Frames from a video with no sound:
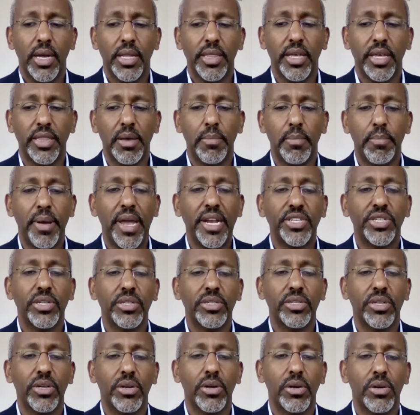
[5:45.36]
that the
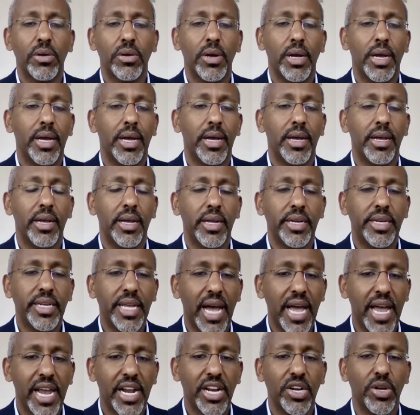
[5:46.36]
patients are
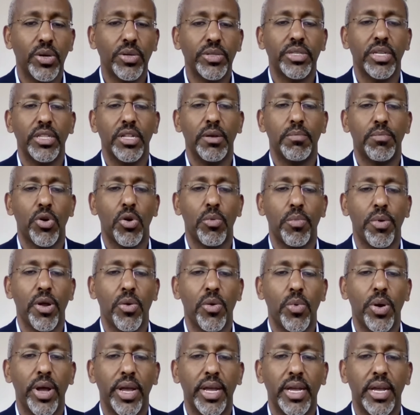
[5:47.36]
diagnosed in the
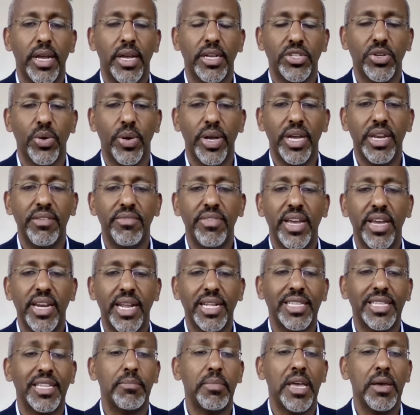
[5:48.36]
appropriate way. So
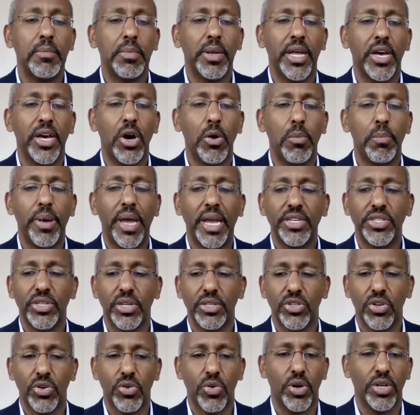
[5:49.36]
innovating to be able to help
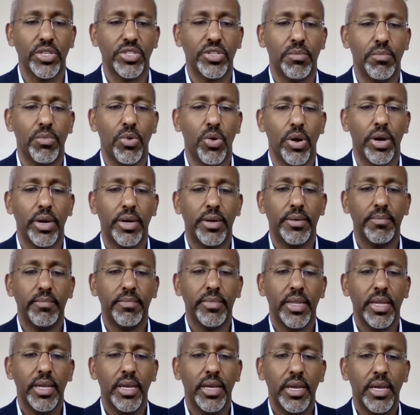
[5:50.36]
patients across the board.
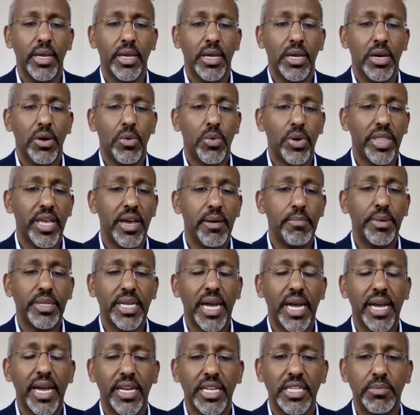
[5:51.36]
With
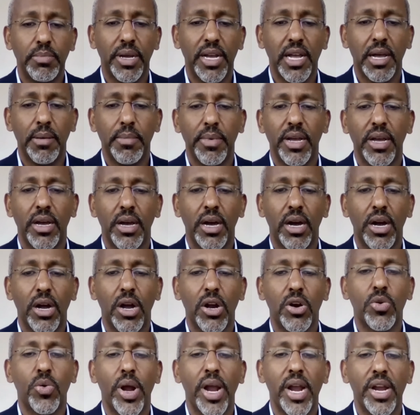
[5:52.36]
hepatitis becoming
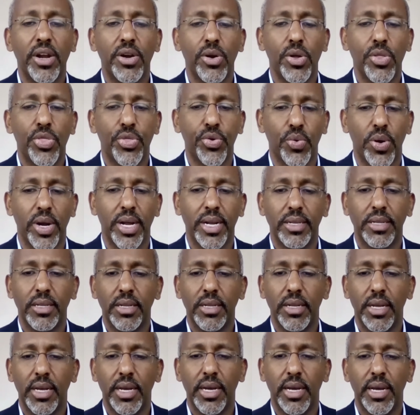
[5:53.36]
a greater threat
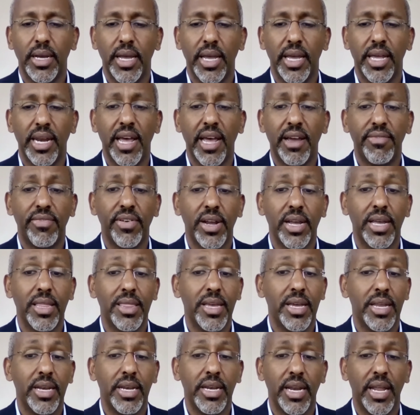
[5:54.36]
in Africa
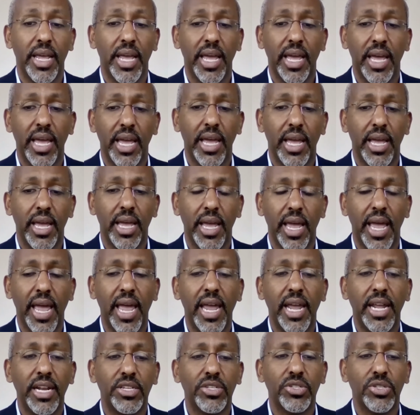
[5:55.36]
than
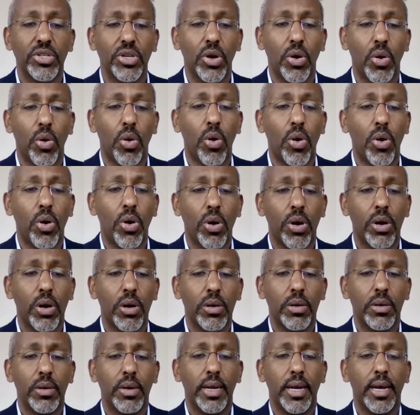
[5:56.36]
AIDS
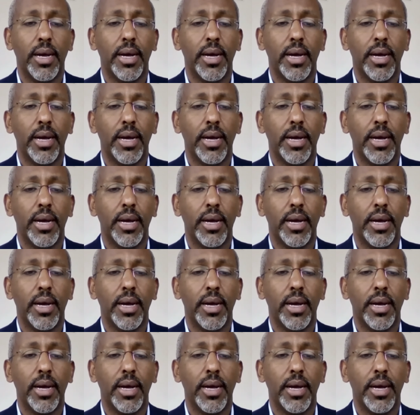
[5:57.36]
or